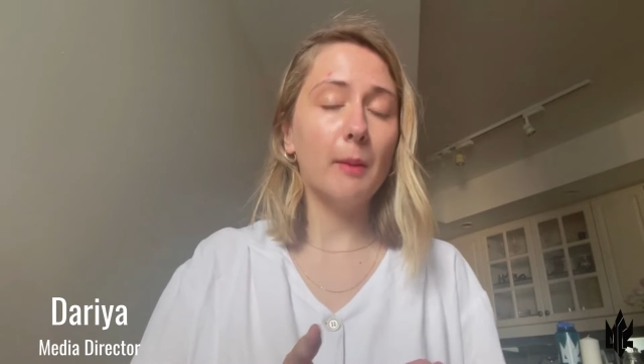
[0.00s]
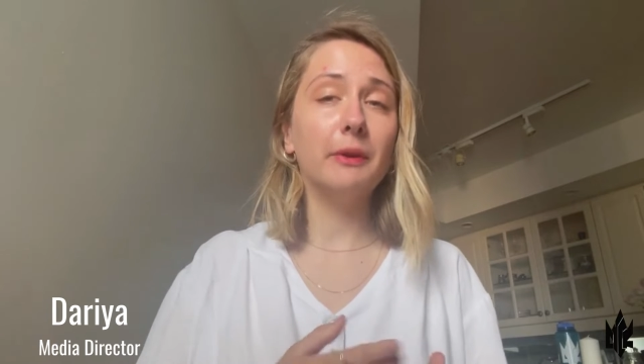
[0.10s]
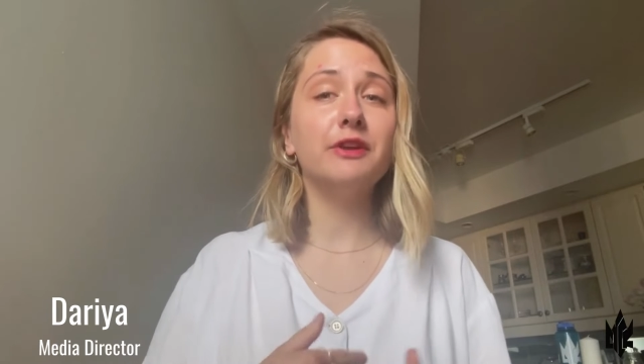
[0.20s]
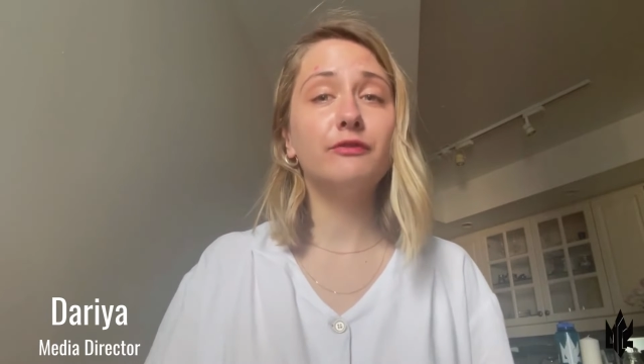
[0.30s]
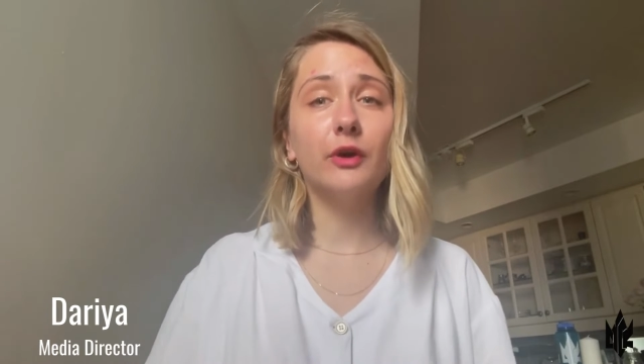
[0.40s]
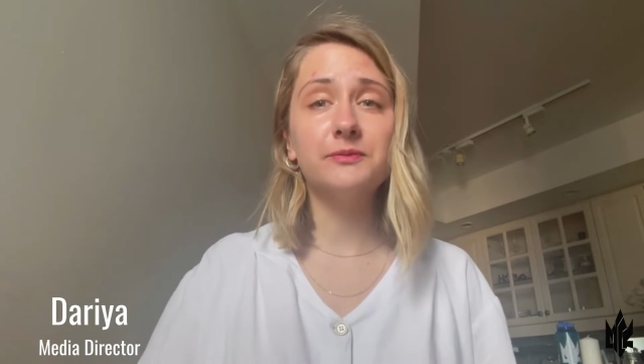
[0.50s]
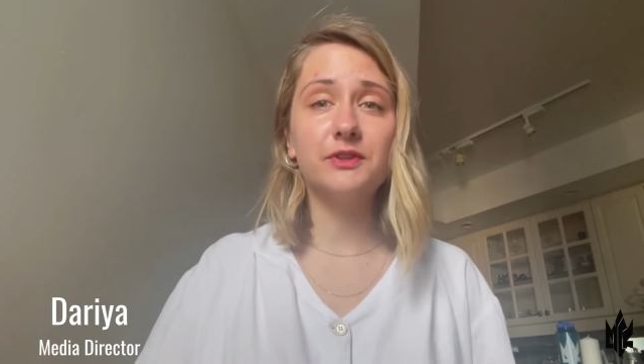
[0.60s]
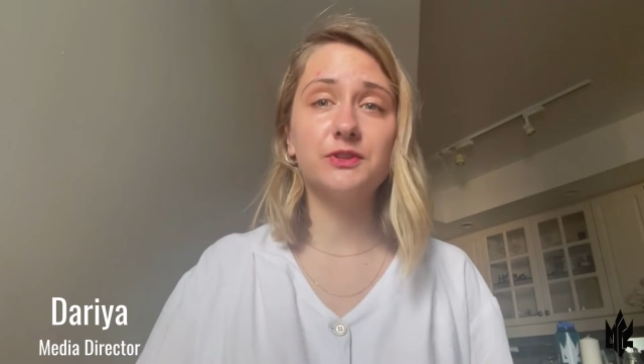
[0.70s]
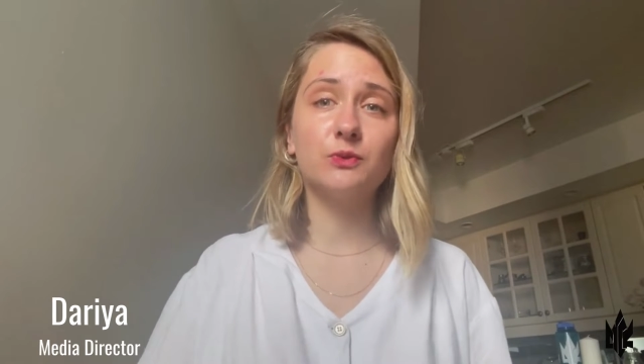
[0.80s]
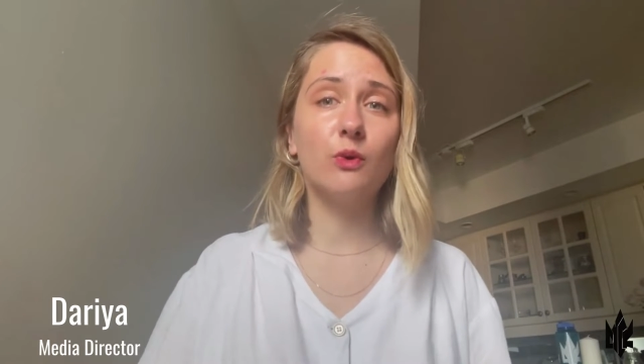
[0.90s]
many forms of
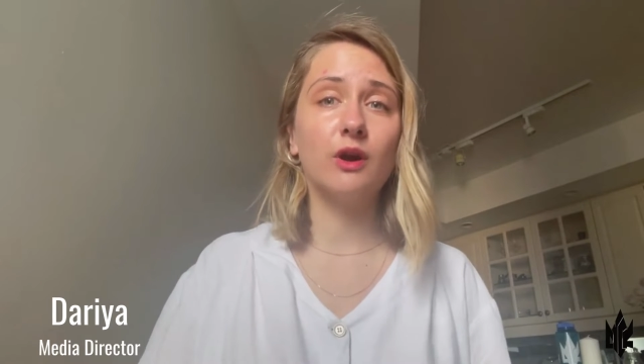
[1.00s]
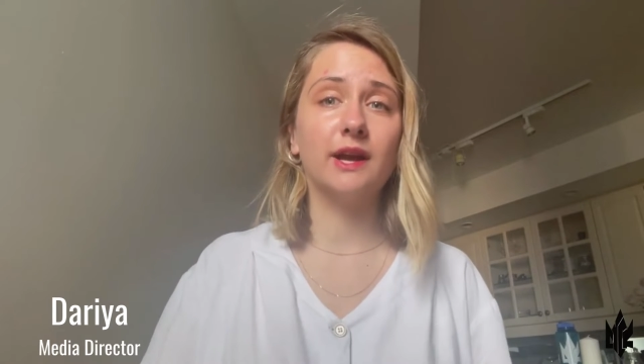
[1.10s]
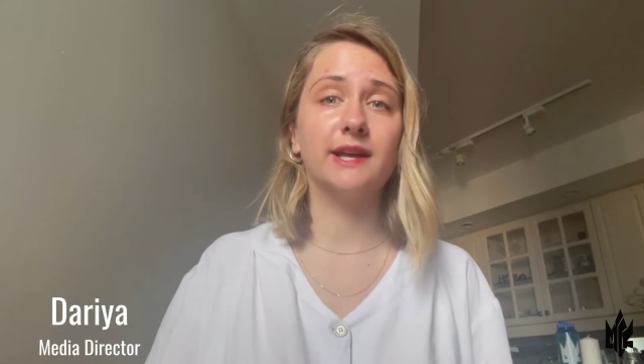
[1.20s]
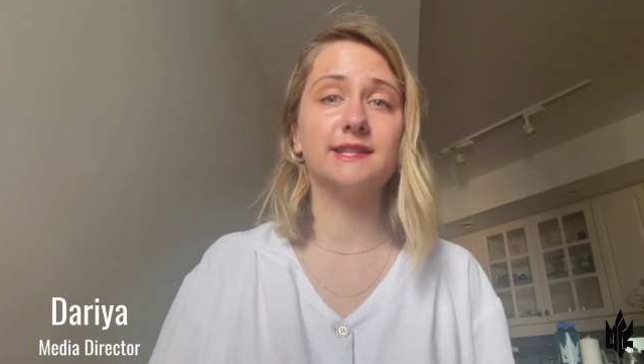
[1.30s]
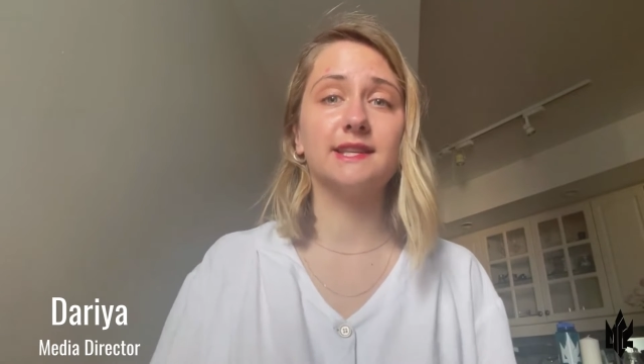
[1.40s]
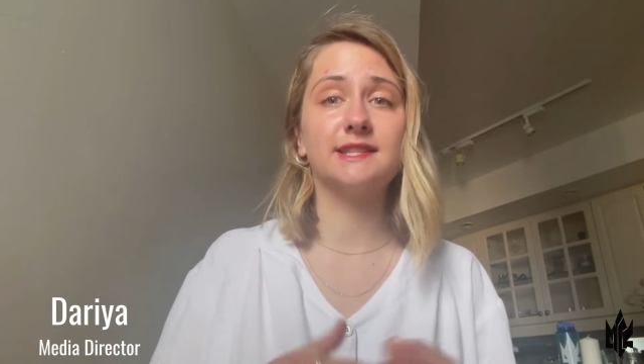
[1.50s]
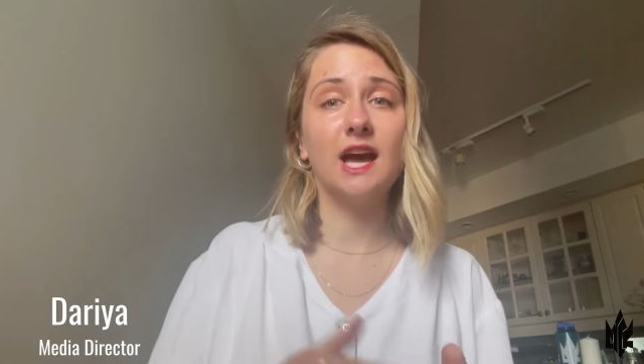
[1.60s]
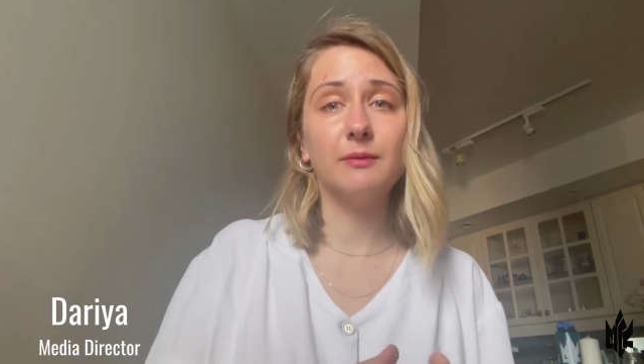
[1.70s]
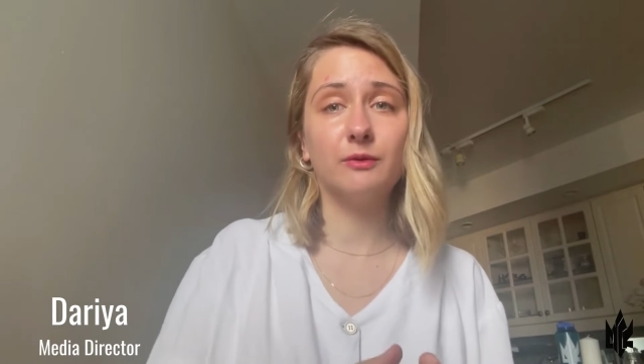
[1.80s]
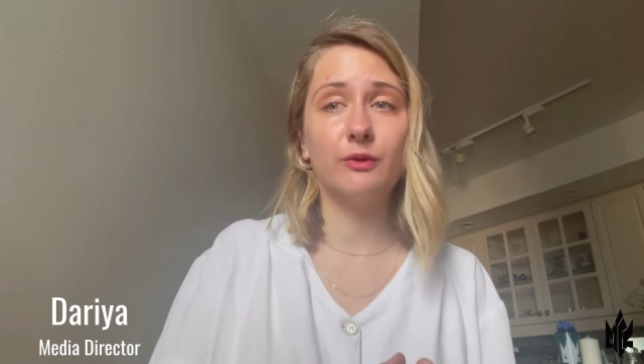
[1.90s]
this war is
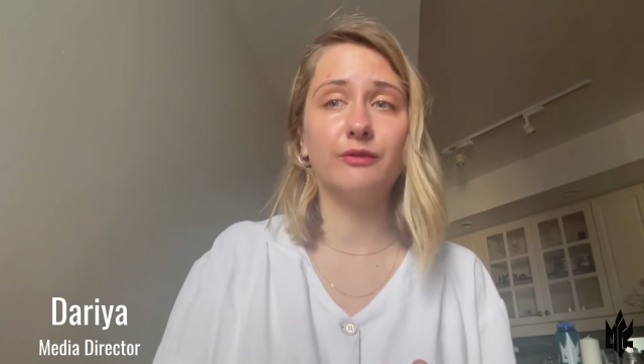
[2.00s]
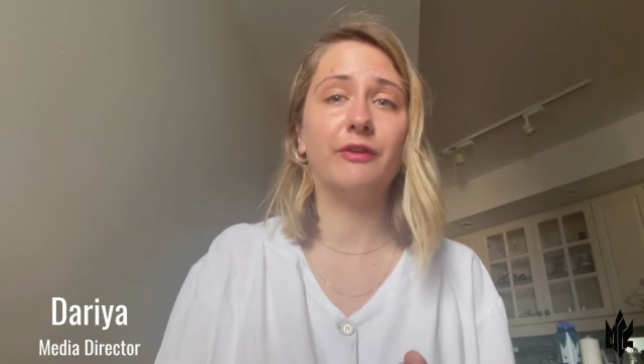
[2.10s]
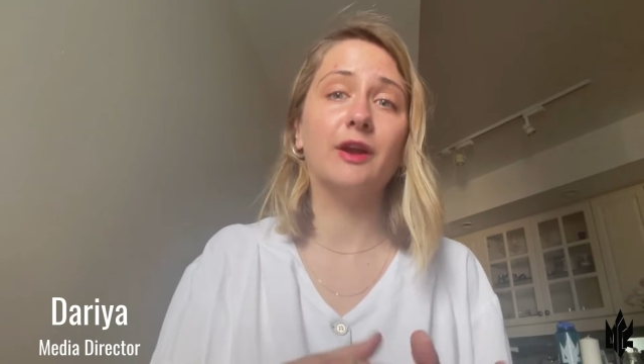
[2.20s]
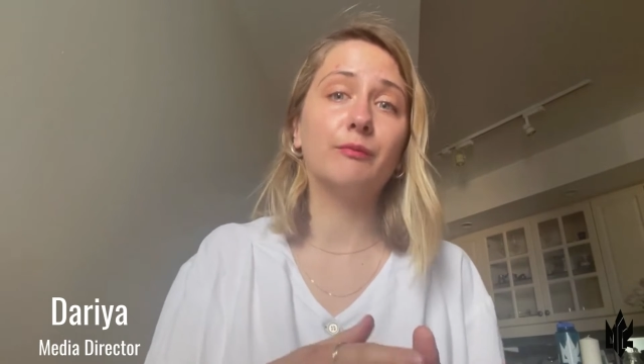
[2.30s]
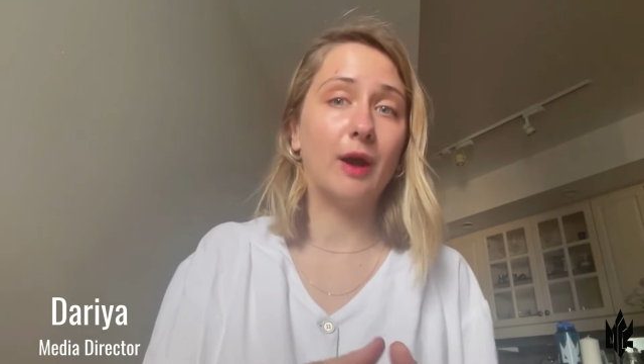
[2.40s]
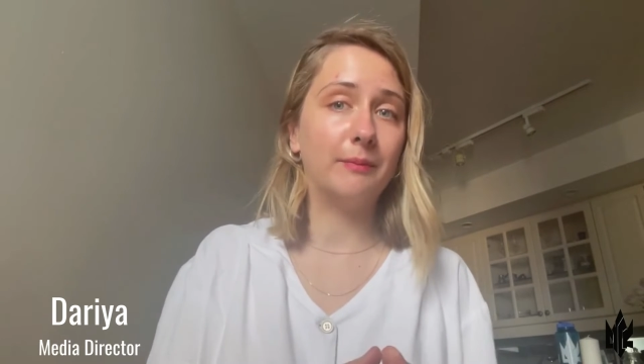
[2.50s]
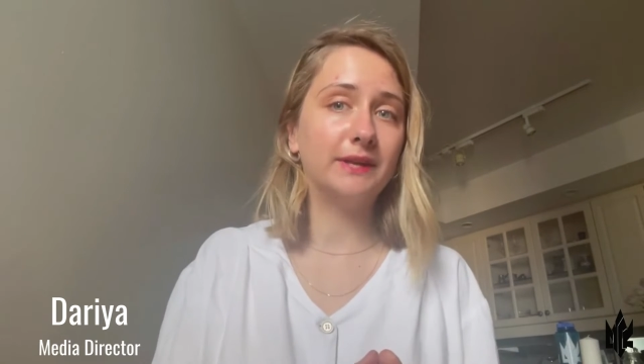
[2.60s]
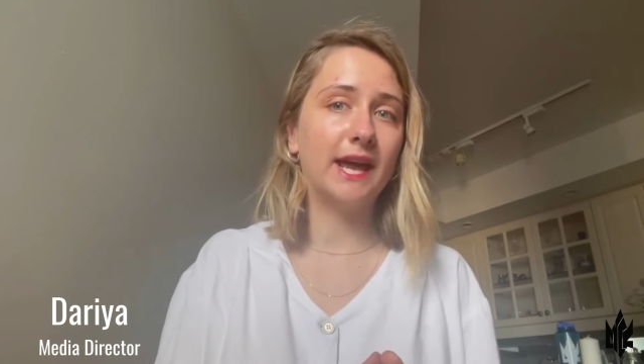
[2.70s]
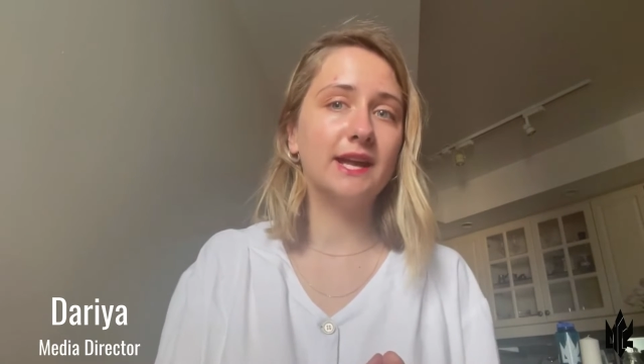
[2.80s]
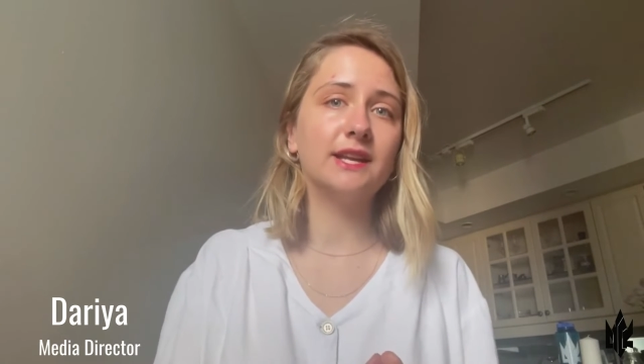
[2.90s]
cyber warfare and
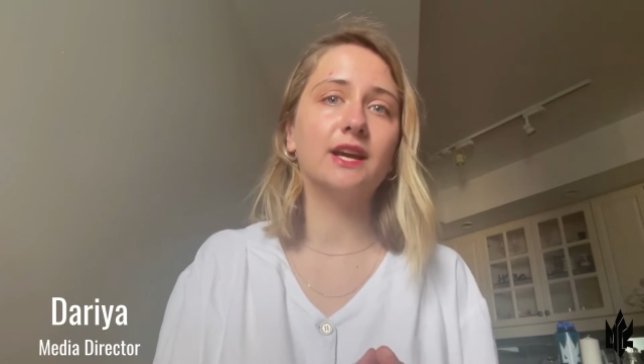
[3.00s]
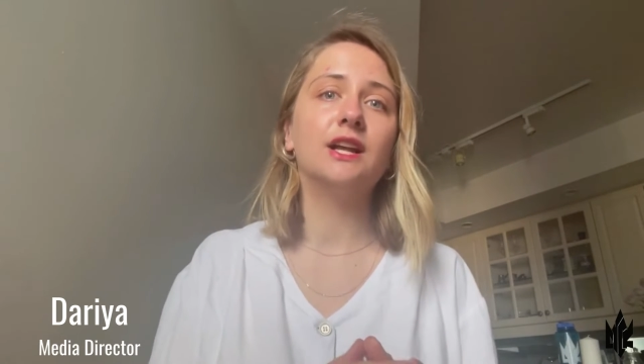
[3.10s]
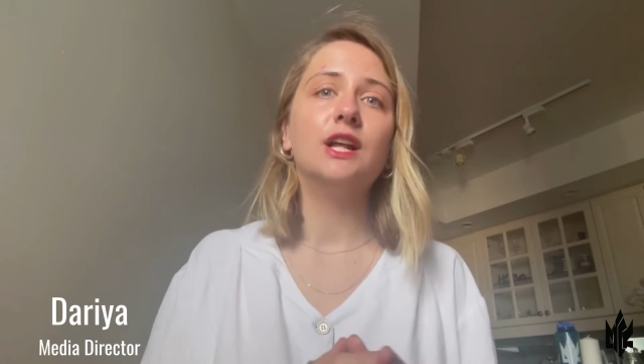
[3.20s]
propaganda.